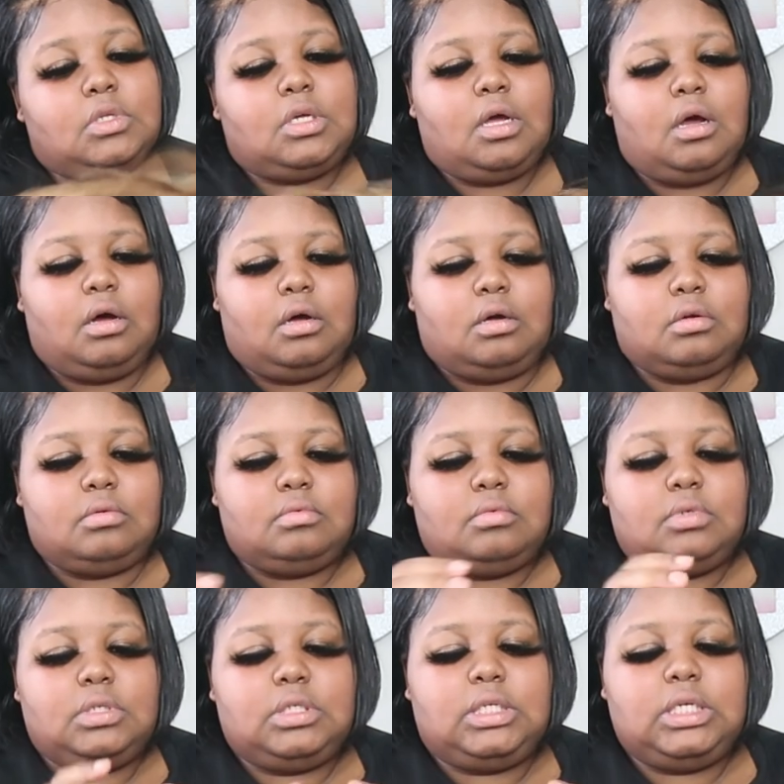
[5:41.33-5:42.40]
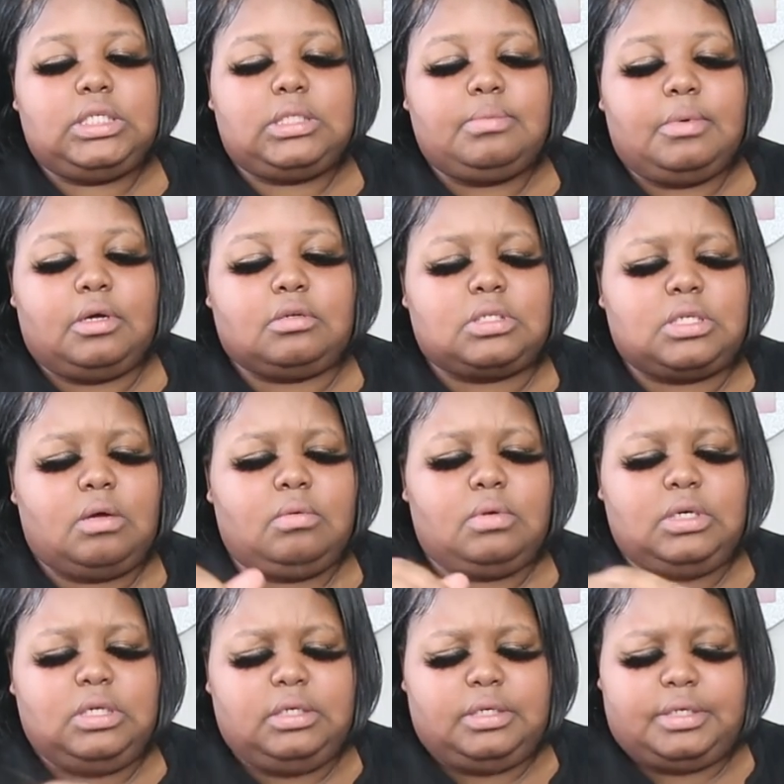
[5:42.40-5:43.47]
Y'all, this smells so
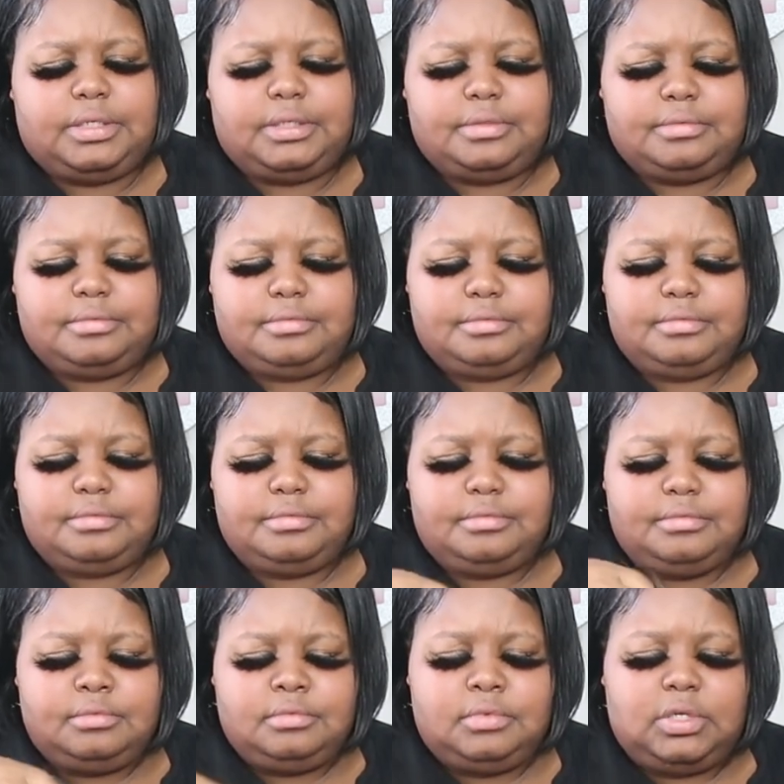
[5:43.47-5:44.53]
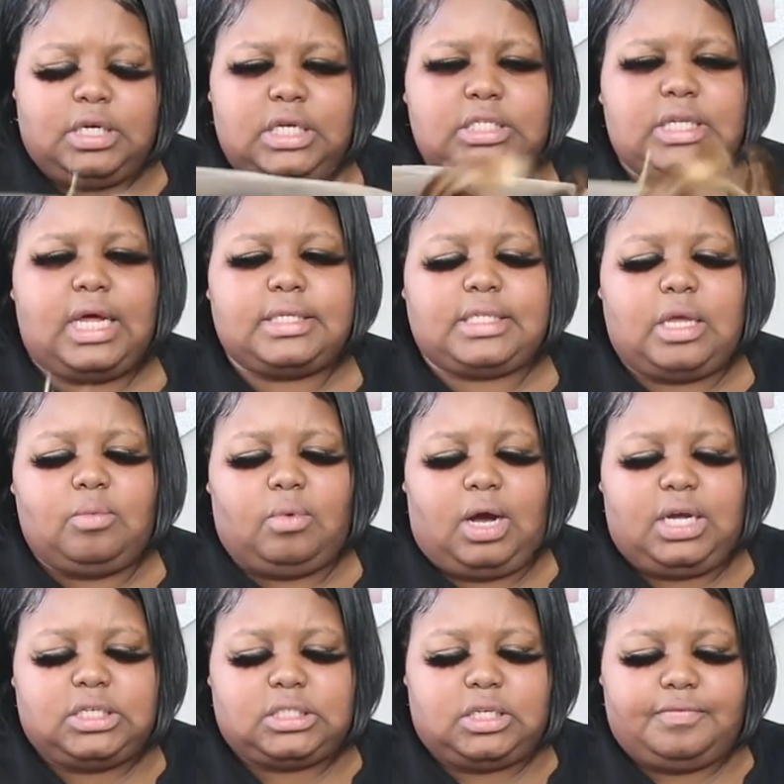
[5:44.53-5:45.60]
good. It's like they
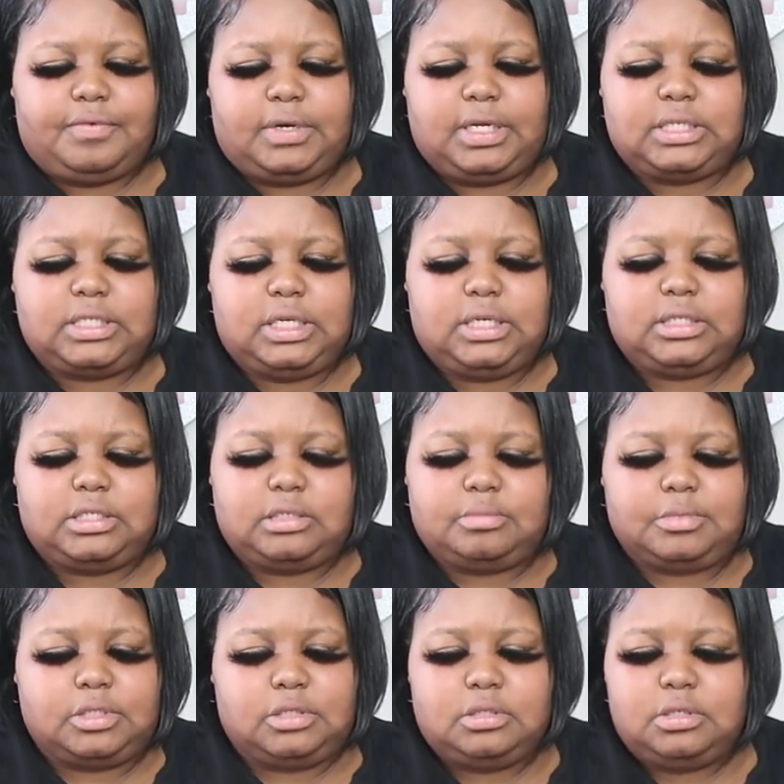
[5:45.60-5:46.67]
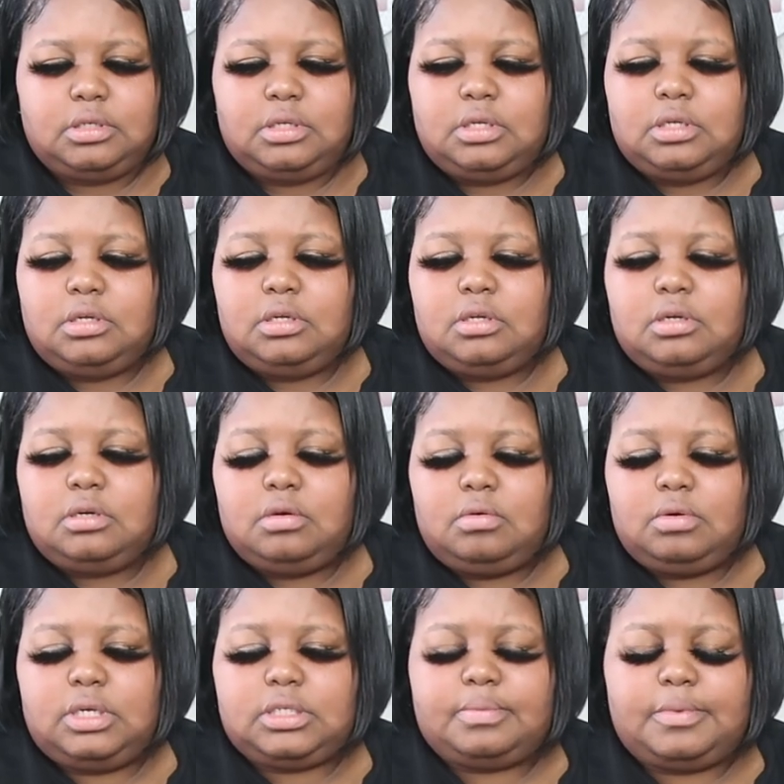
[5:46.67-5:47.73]
washed it before they sent it to me.
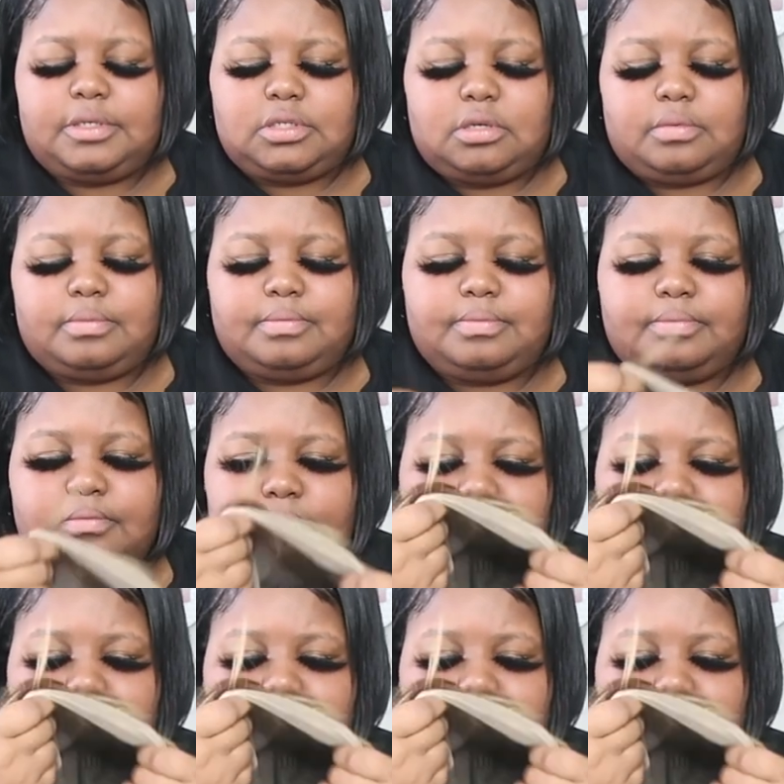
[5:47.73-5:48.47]
Ooh, this smells so...